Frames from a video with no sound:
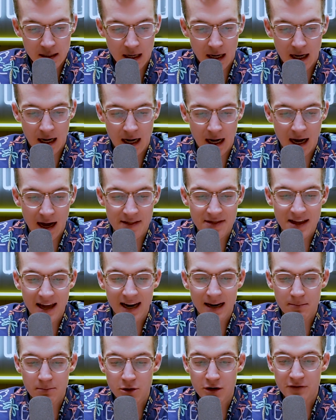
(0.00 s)
And
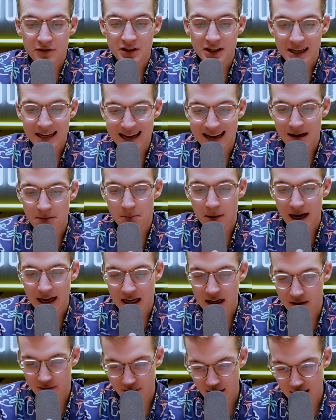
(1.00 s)
then it moves again by
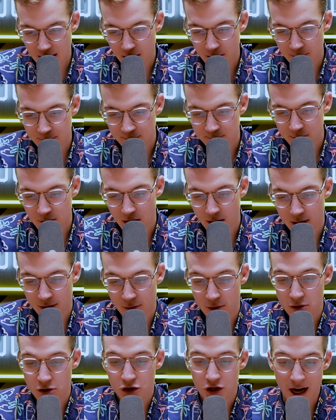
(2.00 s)
conveyor
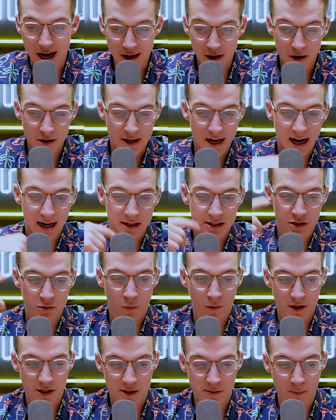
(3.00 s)
through shaker decks
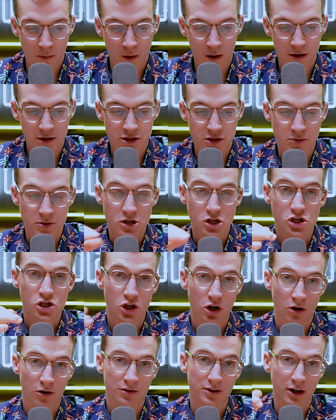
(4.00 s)
once more to
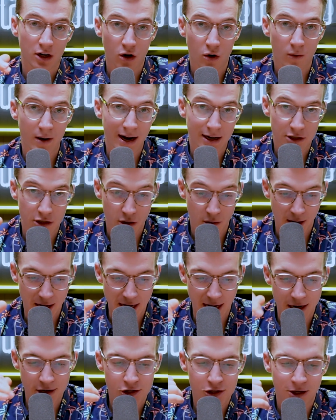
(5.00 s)
ensure the correct
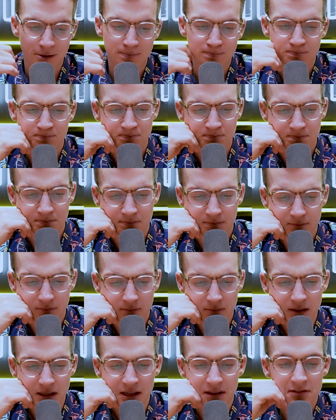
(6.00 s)
gradation.
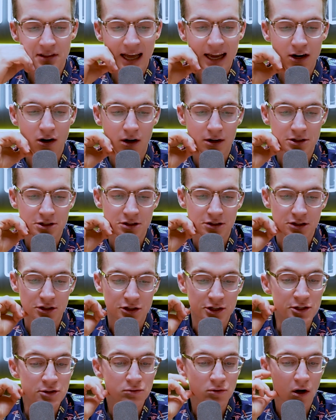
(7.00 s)
Then onto the
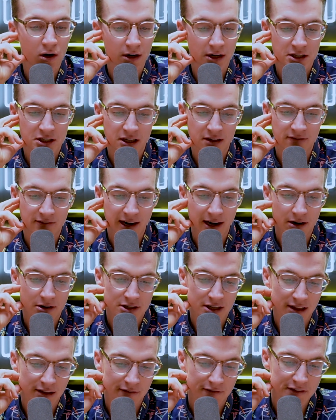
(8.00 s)
2 longest
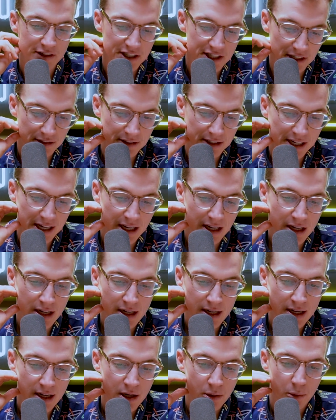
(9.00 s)
conveyors at the facility,
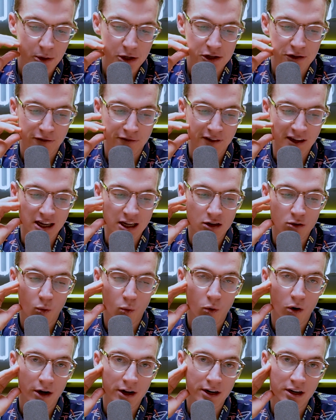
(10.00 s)
which feed
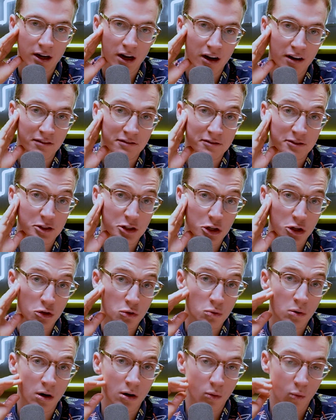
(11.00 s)
one of
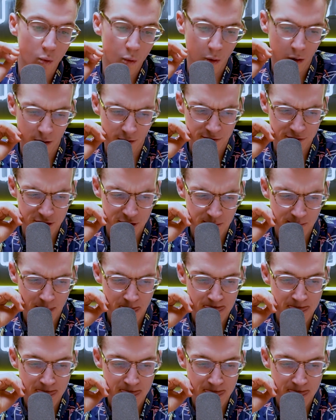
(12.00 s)
2 wharves.